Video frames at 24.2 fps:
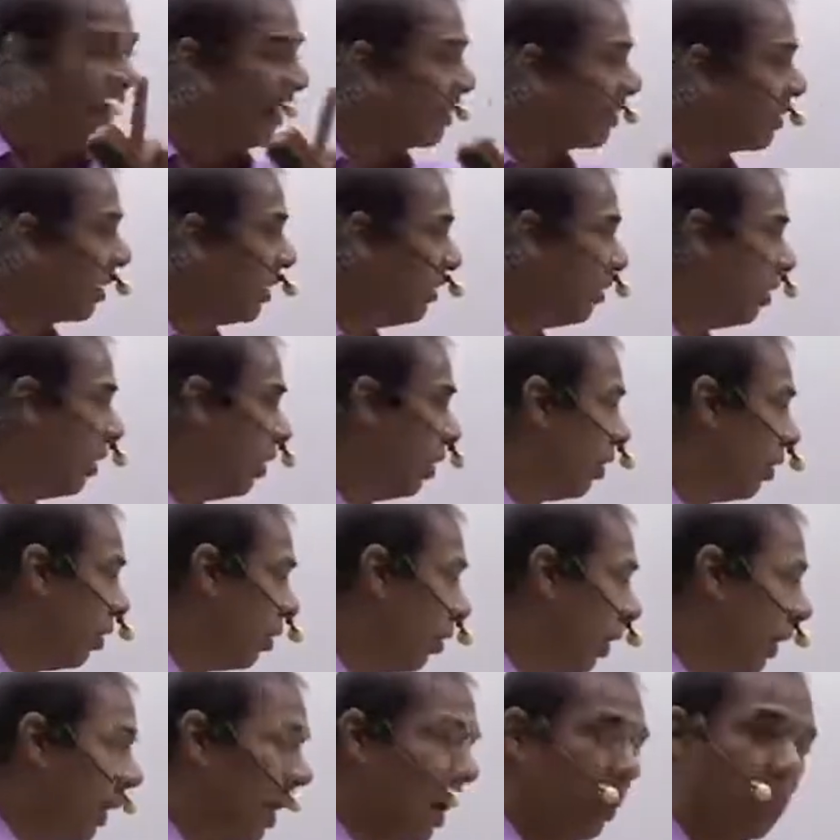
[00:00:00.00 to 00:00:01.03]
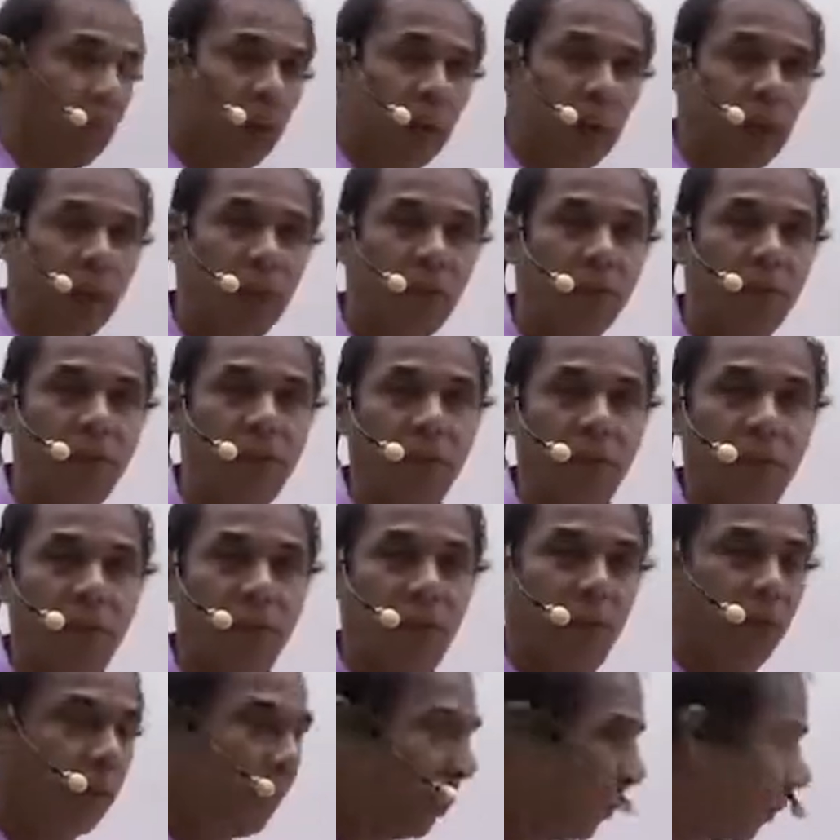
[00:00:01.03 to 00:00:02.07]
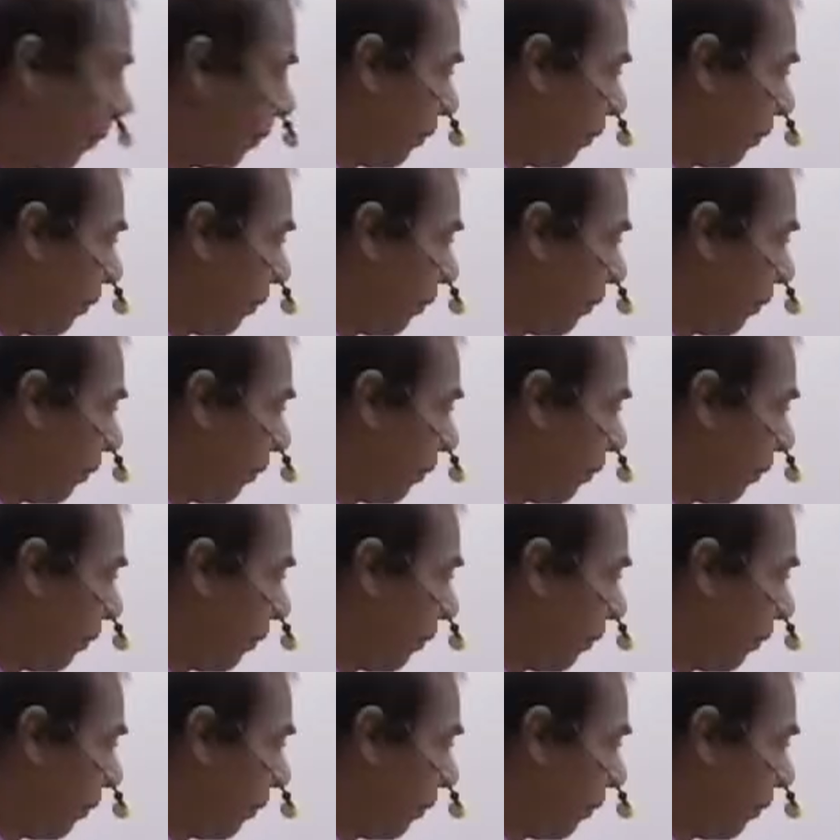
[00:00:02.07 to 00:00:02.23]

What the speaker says: actions will happen in future.